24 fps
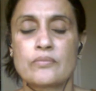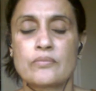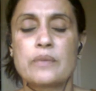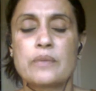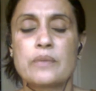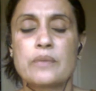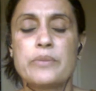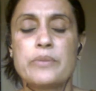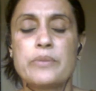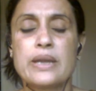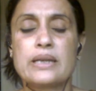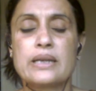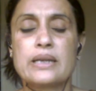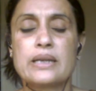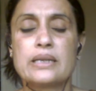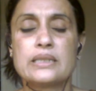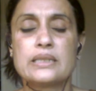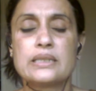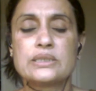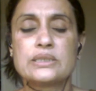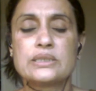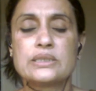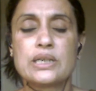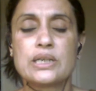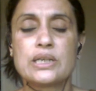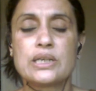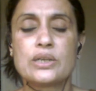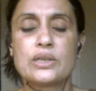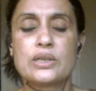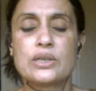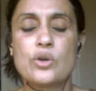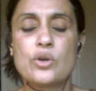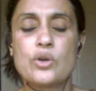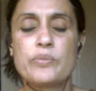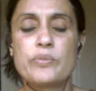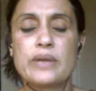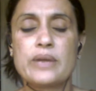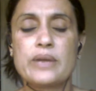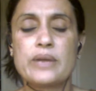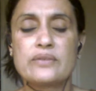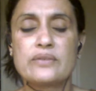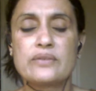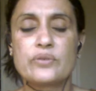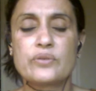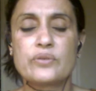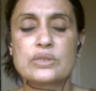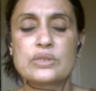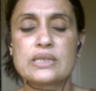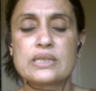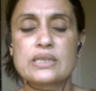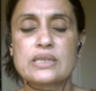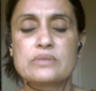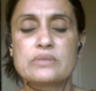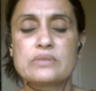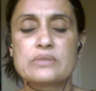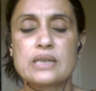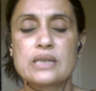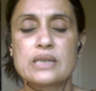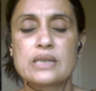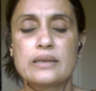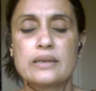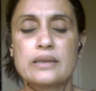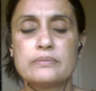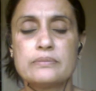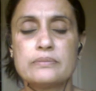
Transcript: Pay attention to your breath for some time.